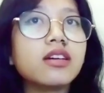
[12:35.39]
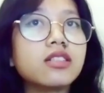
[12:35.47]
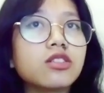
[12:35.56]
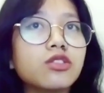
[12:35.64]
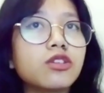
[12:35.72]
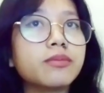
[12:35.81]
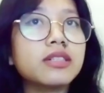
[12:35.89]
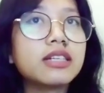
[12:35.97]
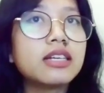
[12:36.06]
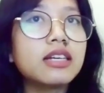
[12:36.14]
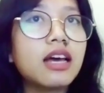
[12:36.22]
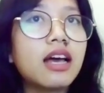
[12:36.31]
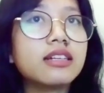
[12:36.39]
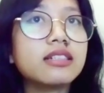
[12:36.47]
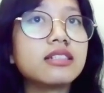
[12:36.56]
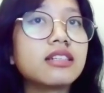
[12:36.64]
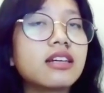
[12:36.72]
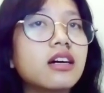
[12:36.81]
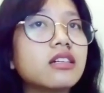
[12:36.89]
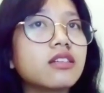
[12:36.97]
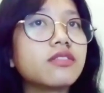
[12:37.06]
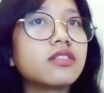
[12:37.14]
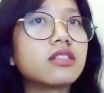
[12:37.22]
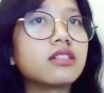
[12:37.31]
Is normally an
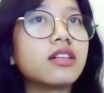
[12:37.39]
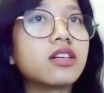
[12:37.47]
artificial